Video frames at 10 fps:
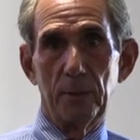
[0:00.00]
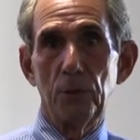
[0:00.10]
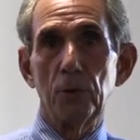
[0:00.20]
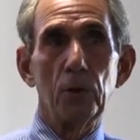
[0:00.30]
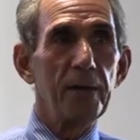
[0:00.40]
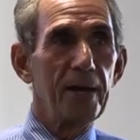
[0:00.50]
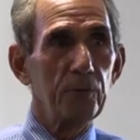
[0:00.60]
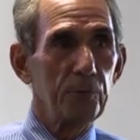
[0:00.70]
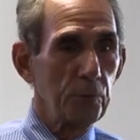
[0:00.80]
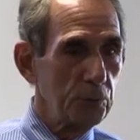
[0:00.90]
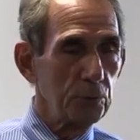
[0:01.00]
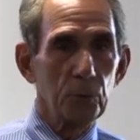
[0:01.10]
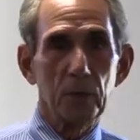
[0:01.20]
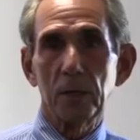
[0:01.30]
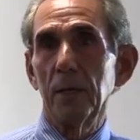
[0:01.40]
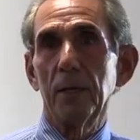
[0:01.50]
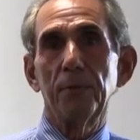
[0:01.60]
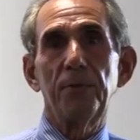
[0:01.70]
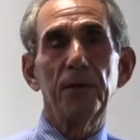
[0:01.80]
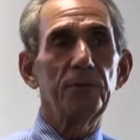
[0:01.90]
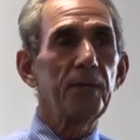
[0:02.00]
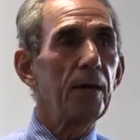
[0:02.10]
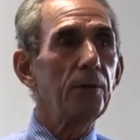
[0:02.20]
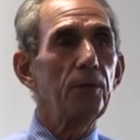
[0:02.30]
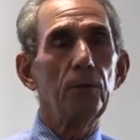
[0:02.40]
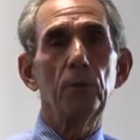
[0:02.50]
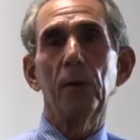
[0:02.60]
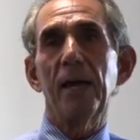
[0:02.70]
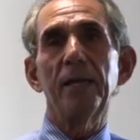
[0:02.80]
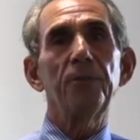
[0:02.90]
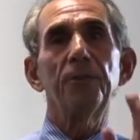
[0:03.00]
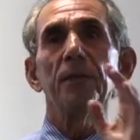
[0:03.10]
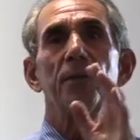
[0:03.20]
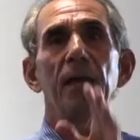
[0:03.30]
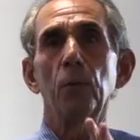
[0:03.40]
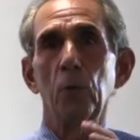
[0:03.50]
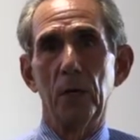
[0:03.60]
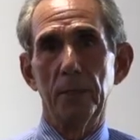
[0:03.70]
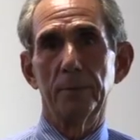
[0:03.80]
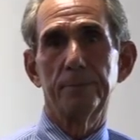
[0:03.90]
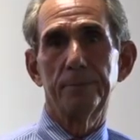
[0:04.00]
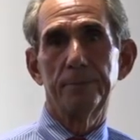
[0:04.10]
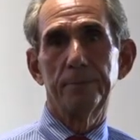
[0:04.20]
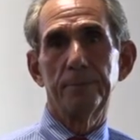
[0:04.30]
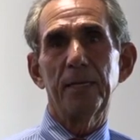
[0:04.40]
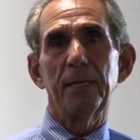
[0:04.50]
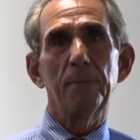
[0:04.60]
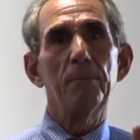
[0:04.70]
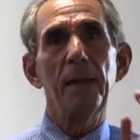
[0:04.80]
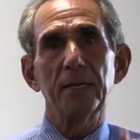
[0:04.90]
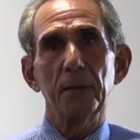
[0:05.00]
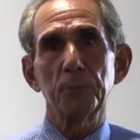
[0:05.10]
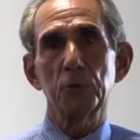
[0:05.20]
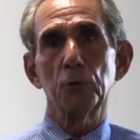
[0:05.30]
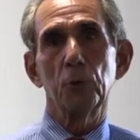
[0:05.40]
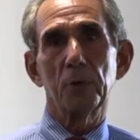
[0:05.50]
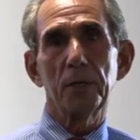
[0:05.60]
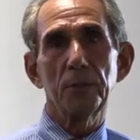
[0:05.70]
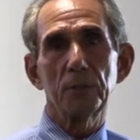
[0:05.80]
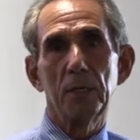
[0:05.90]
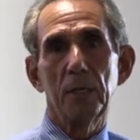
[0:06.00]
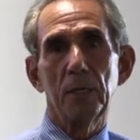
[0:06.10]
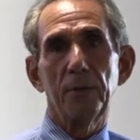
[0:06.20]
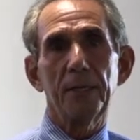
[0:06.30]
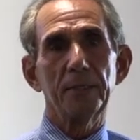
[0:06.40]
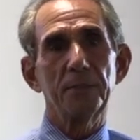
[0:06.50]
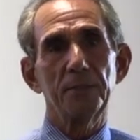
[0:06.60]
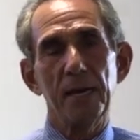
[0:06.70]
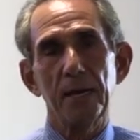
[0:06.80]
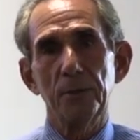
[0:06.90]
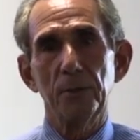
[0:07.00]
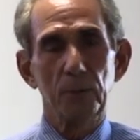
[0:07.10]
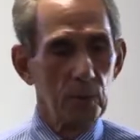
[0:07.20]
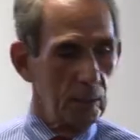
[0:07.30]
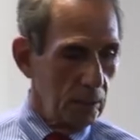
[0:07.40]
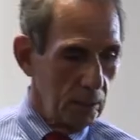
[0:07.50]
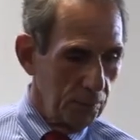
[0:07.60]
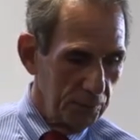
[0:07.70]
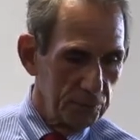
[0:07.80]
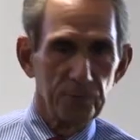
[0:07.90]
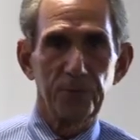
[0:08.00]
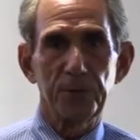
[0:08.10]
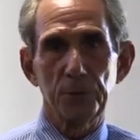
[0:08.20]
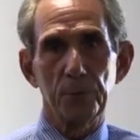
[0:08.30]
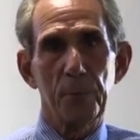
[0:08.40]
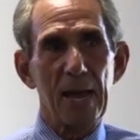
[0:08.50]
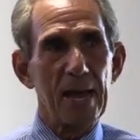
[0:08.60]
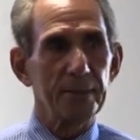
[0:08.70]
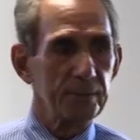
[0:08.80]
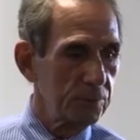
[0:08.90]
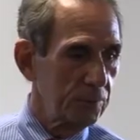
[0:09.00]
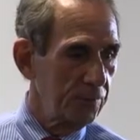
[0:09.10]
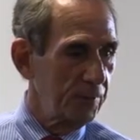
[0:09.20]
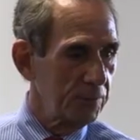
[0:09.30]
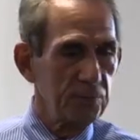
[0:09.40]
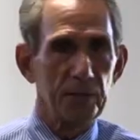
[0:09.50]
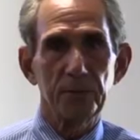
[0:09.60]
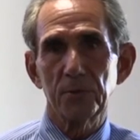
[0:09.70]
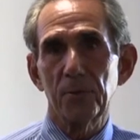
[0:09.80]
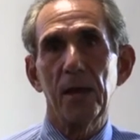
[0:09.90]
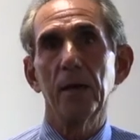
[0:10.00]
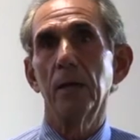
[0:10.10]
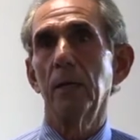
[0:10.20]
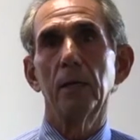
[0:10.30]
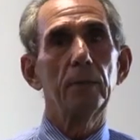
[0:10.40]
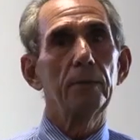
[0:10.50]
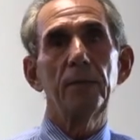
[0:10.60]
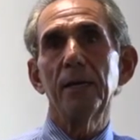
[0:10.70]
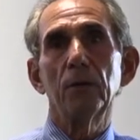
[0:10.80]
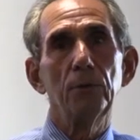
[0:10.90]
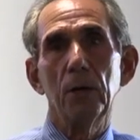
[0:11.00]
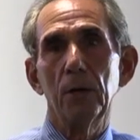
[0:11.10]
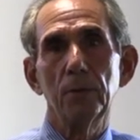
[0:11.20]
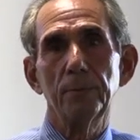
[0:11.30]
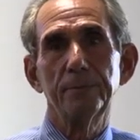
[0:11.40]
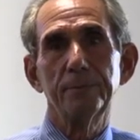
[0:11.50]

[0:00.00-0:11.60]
You go to a health food store, they'll tell you anything they want. They can make up stories. They can tell you, oh, this will fix your back, this will fix this or that. They don't know.